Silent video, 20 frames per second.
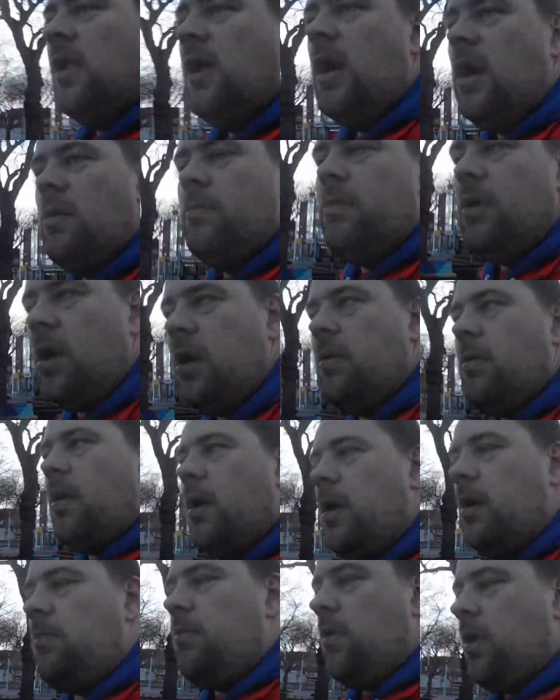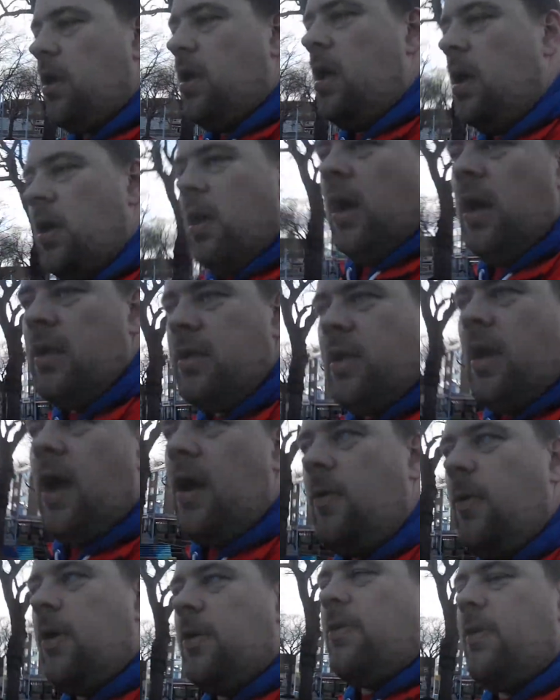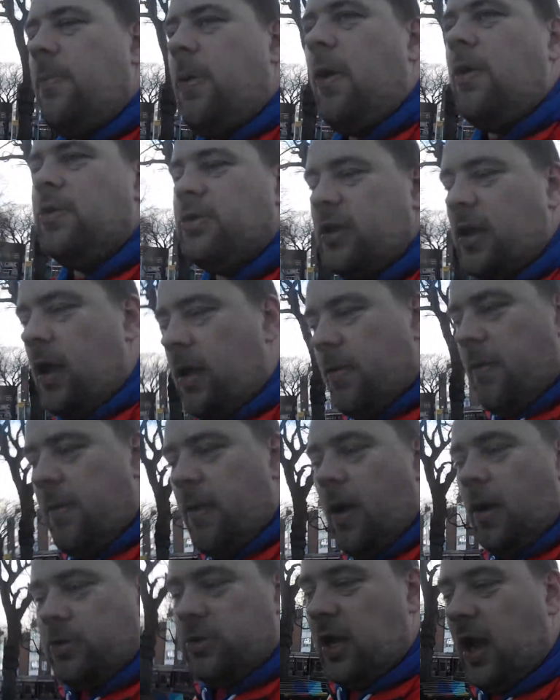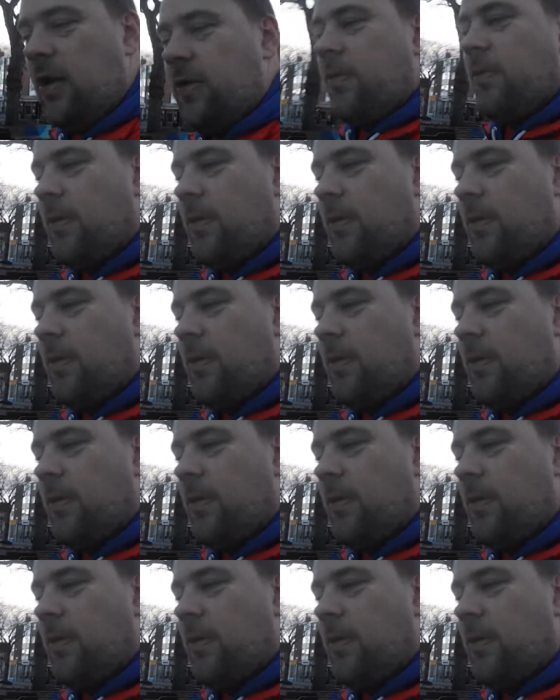Um, uh, uh, uh, uh I want to oppose another lockdown.